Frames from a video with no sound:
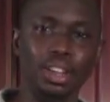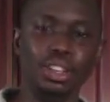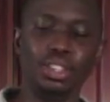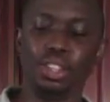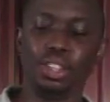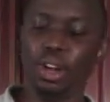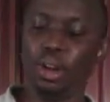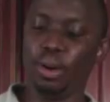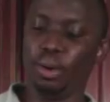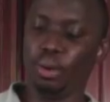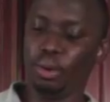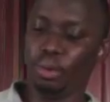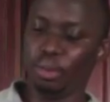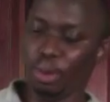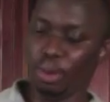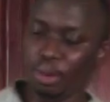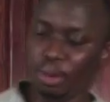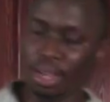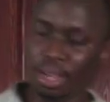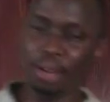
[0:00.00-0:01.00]
So,
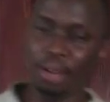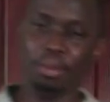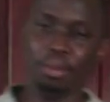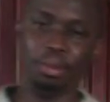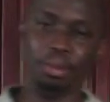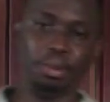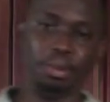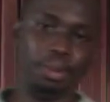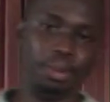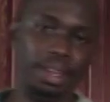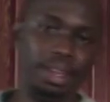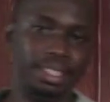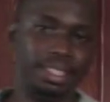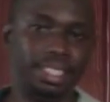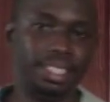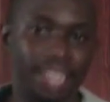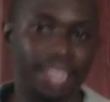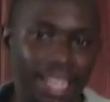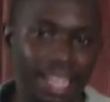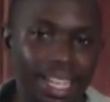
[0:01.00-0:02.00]
what we're going to be preparing
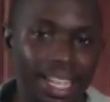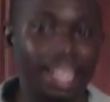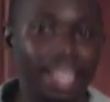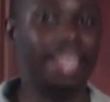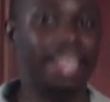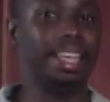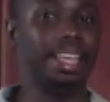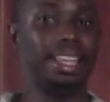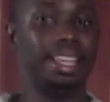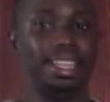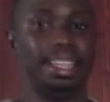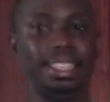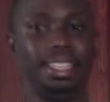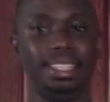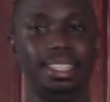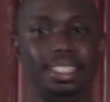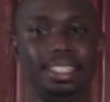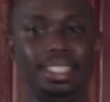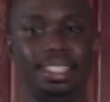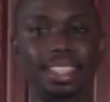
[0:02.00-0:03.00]
today
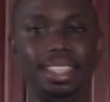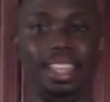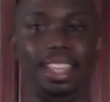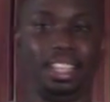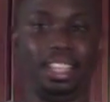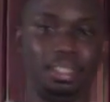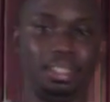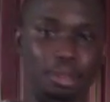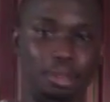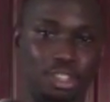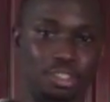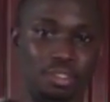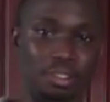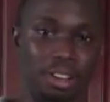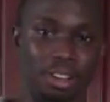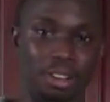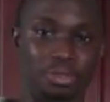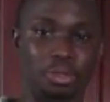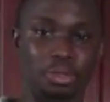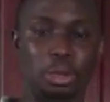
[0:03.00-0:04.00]
is the ultimate
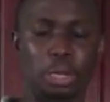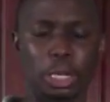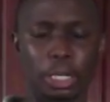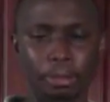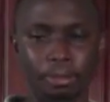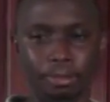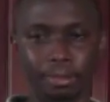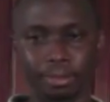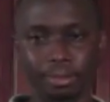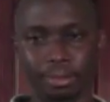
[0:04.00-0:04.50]
struggle food,